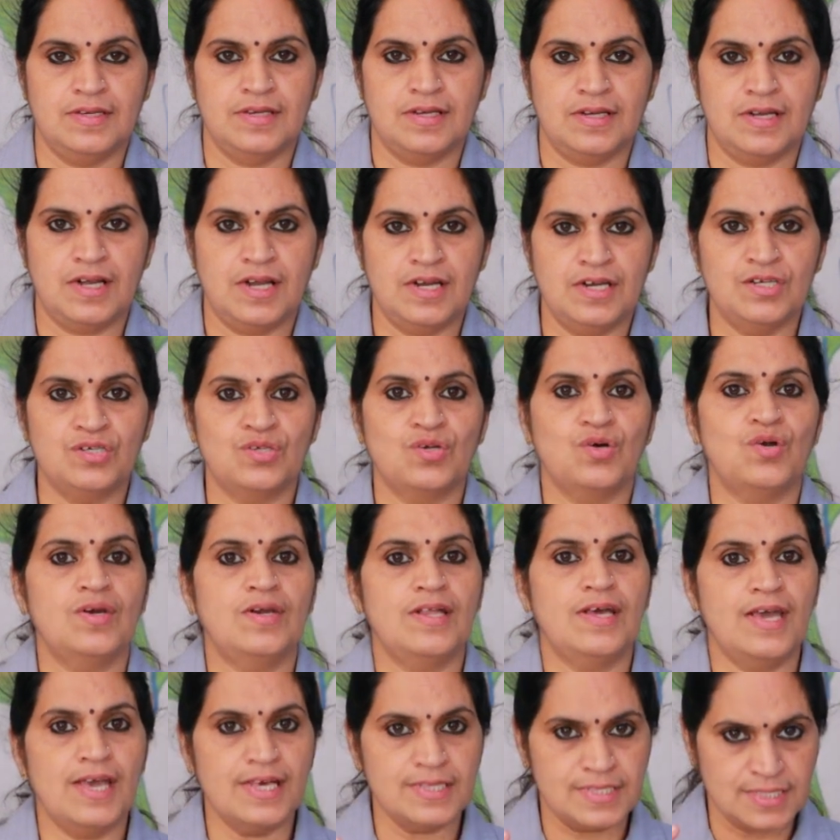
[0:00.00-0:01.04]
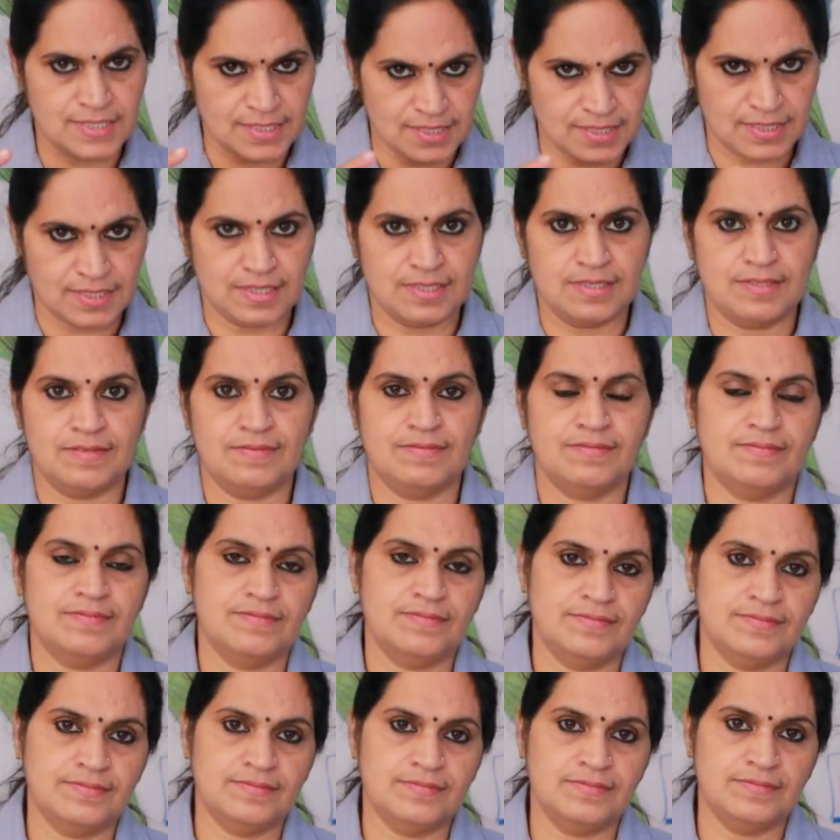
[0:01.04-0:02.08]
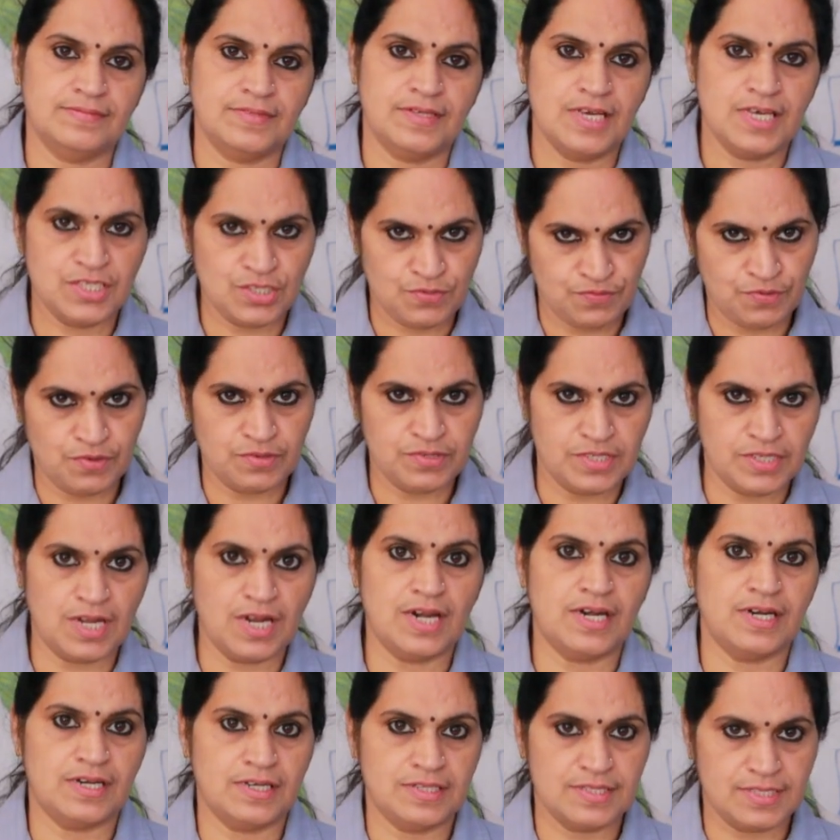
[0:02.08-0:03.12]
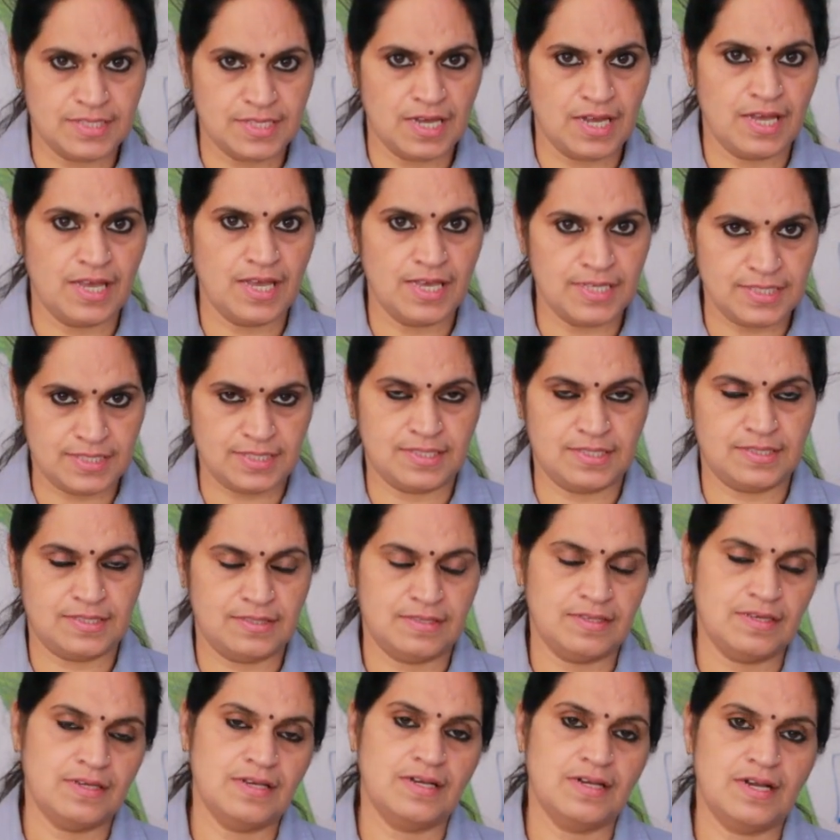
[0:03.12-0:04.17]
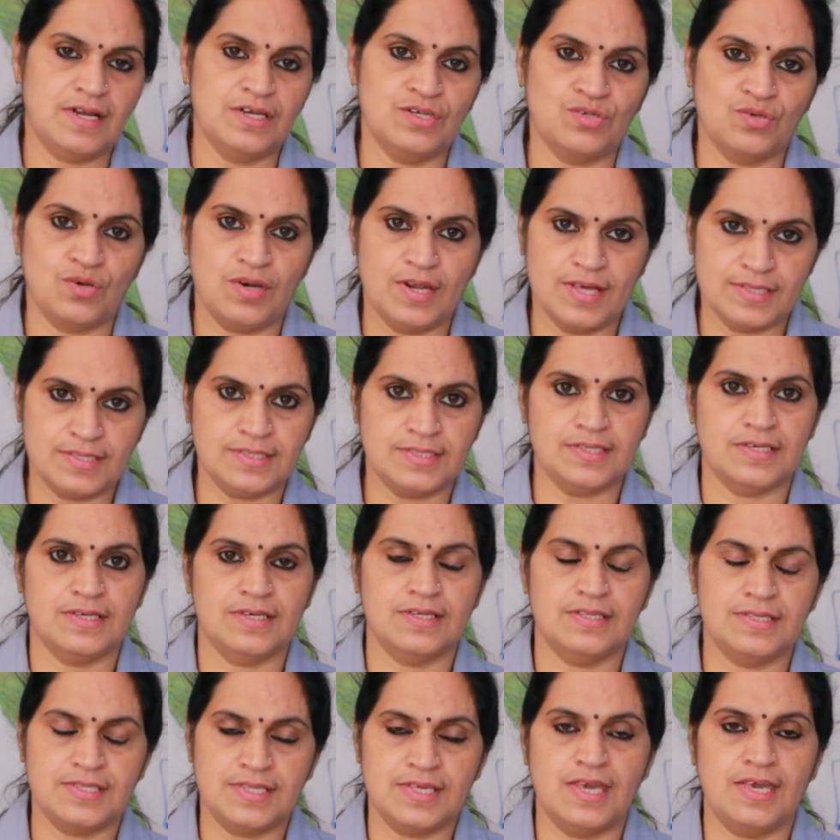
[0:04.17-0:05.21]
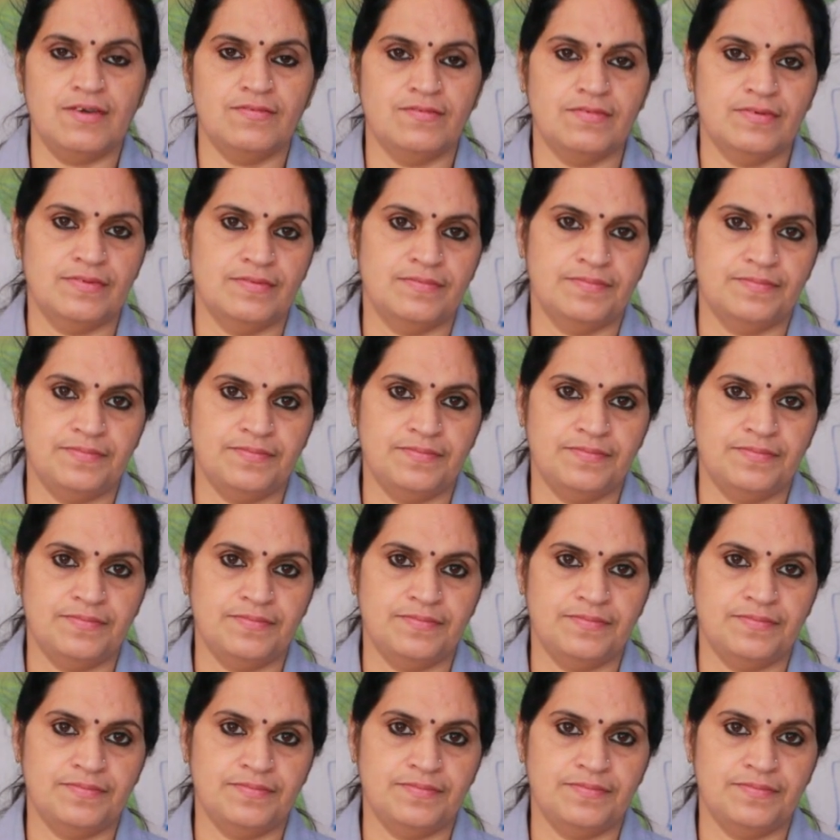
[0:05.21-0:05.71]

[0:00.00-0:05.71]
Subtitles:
Control S, S for sun, S. Control S, save.